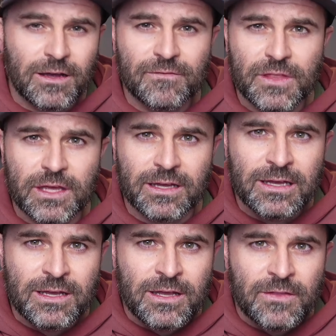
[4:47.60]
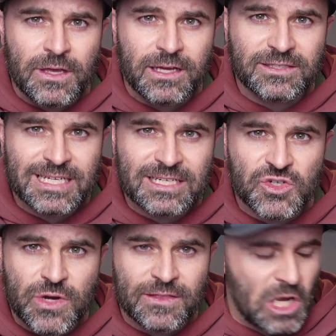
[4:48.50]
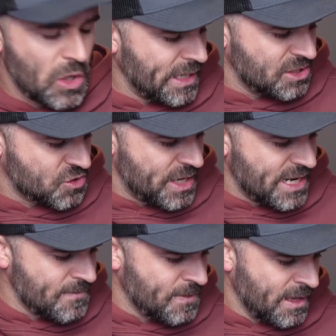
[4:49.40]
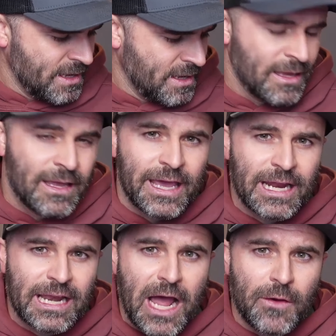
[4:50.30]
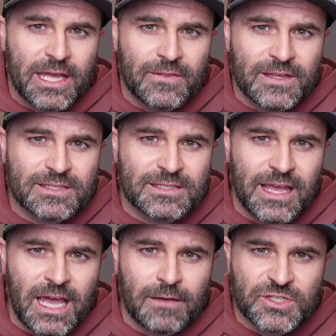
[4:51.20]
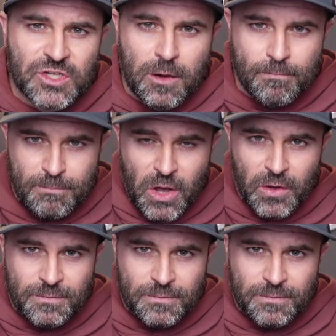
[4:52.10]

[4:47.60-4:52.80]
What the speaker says: of the 6th string, the low E string, and allowing this F sharp note,